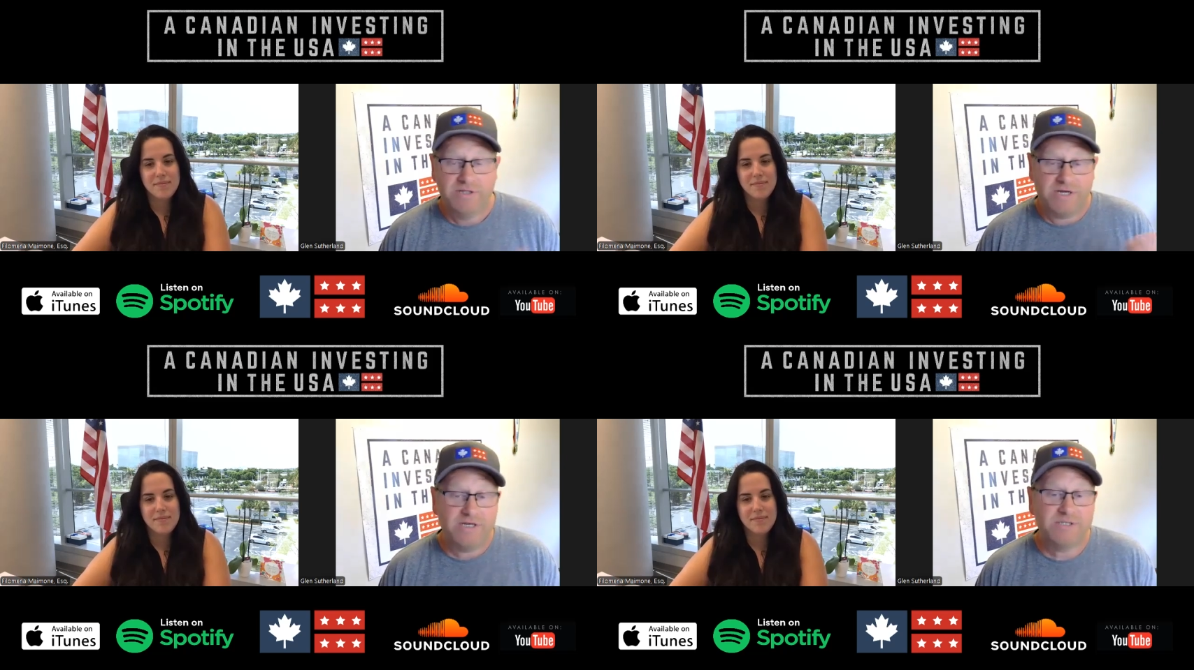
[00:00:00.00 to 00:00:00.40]

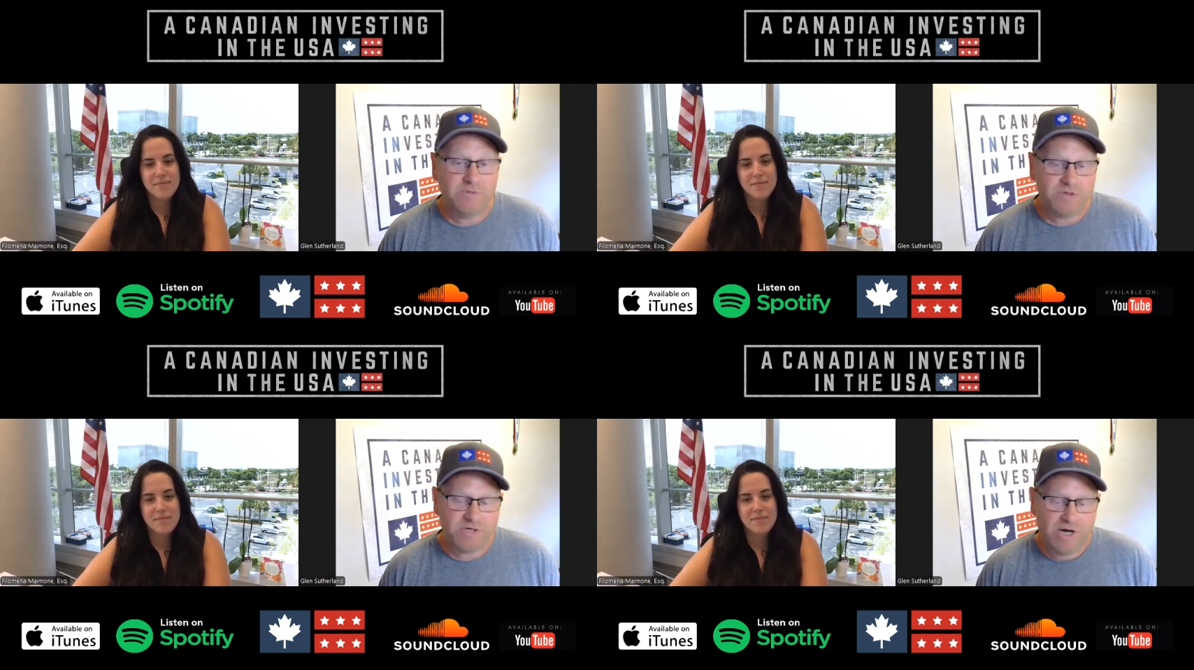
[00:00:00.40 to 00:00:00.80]
Speaker 1: that is the
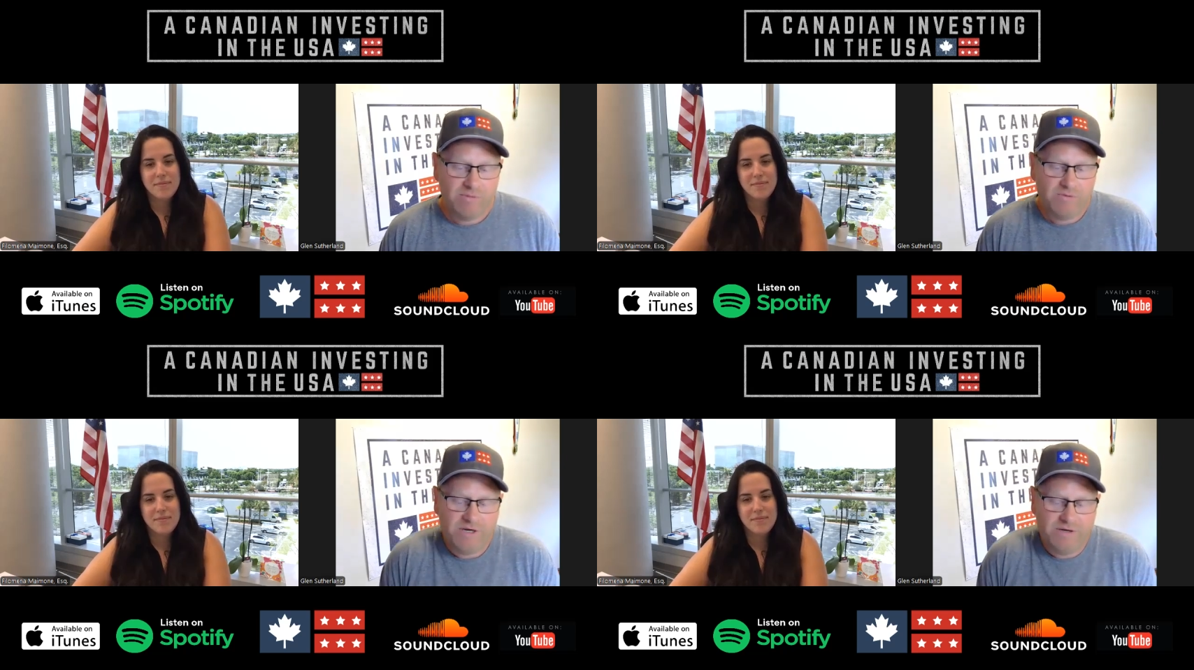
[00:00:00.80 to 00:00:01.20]
most
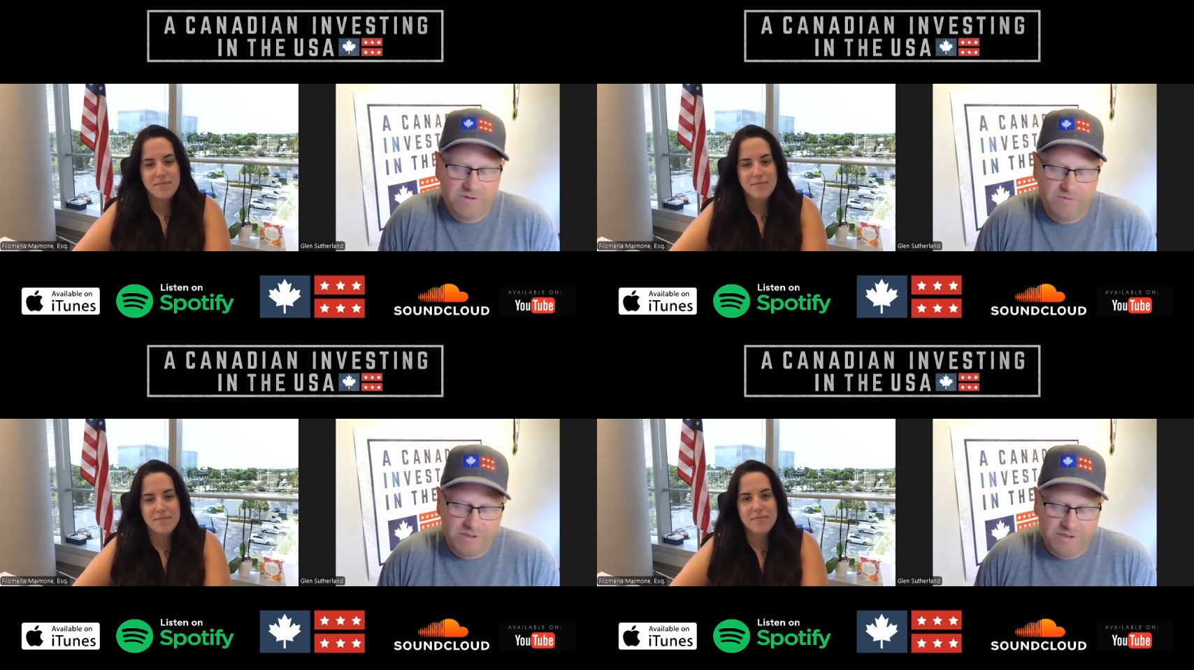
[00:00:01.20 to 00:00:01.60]
common way of
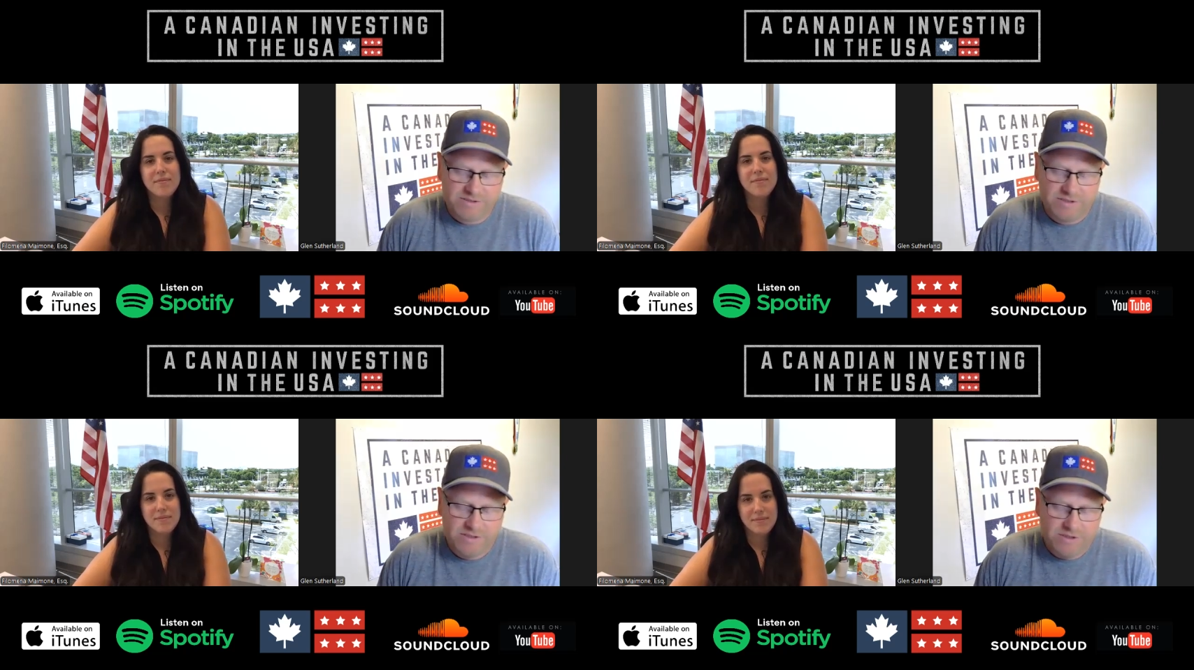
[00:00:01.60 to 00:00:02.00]
doing
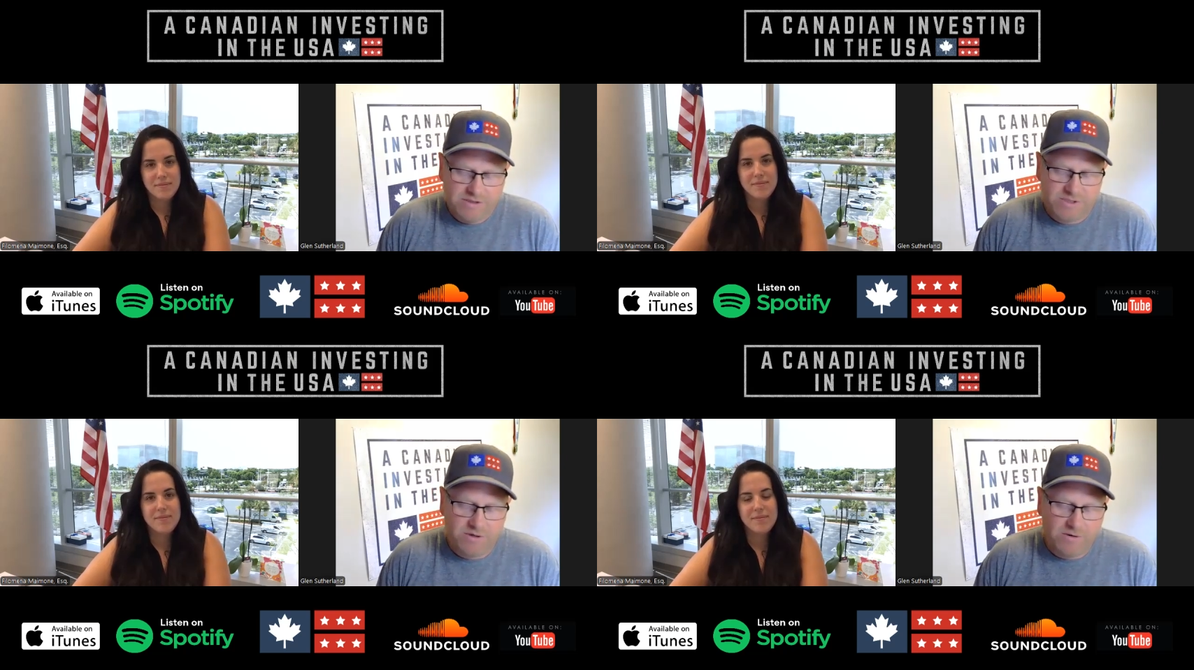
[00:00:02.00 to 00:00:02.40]
this.
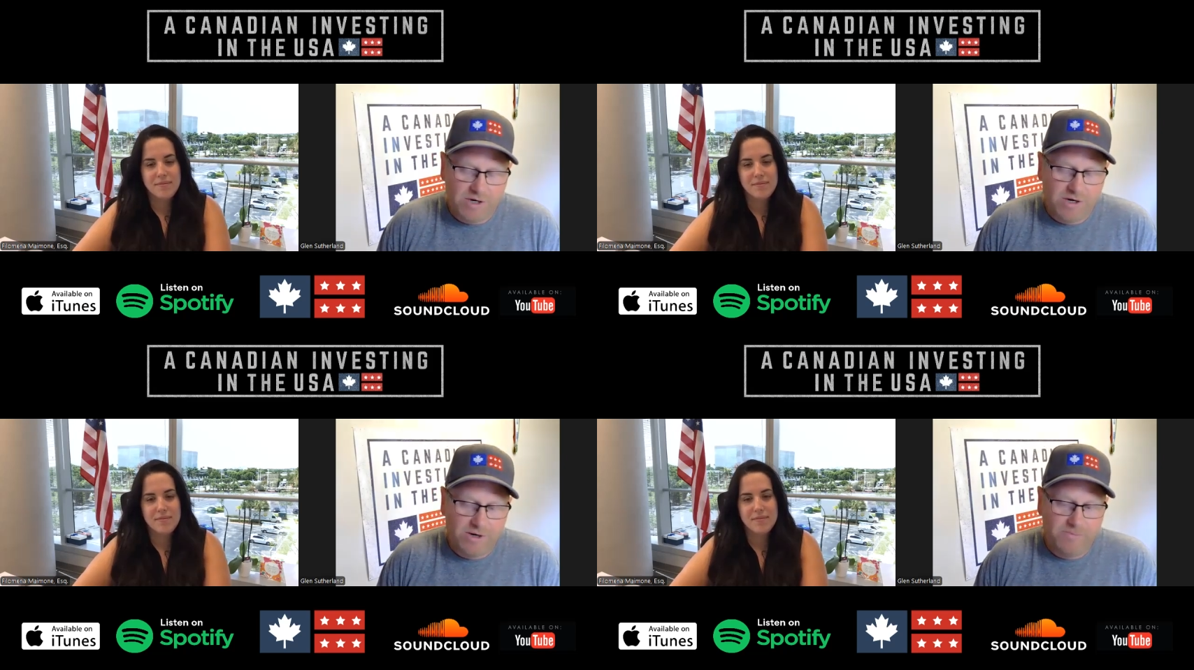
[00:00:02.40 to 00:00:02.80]

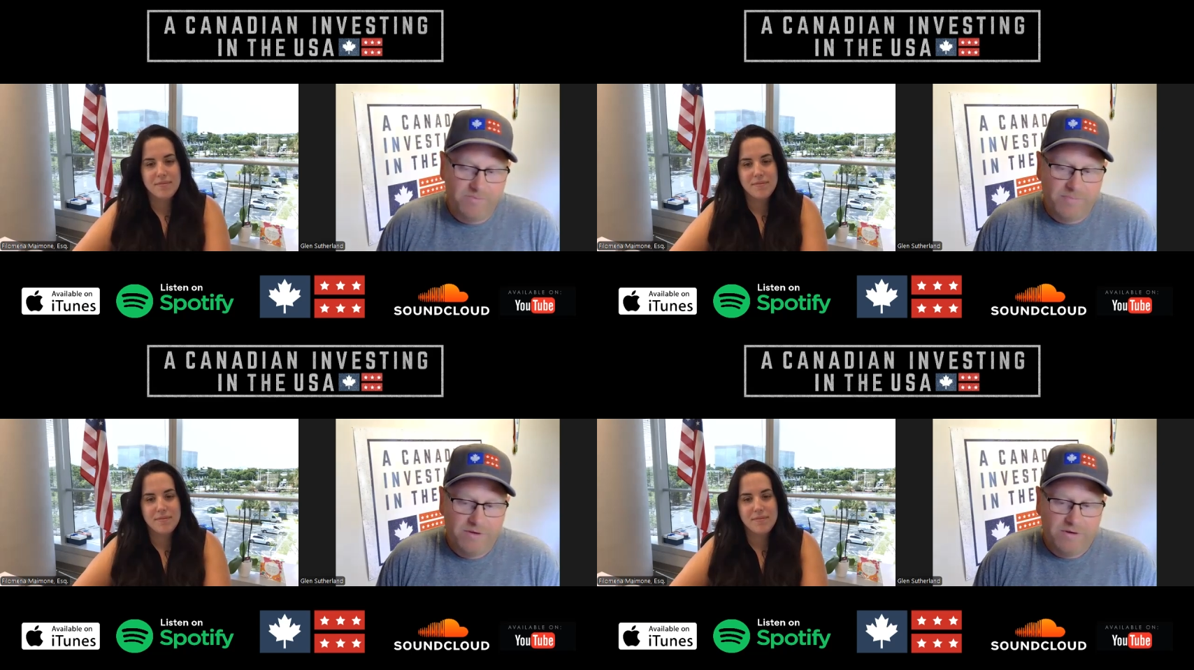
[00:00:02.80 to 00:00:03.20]
So,
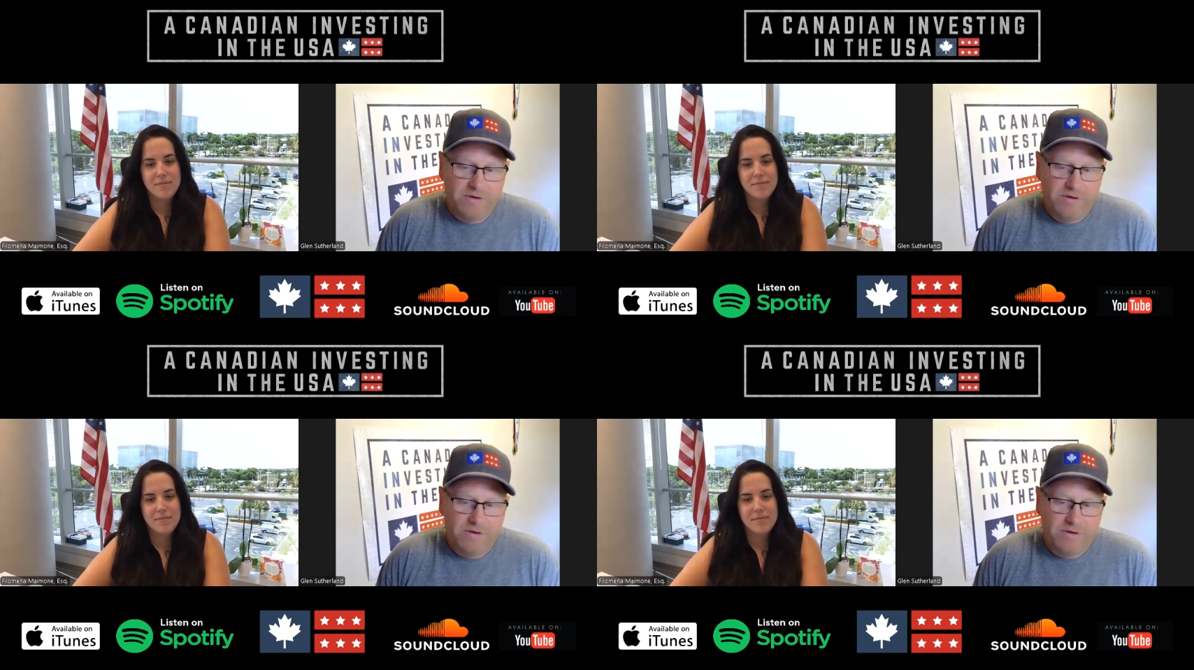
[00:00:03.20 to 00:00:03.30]
um,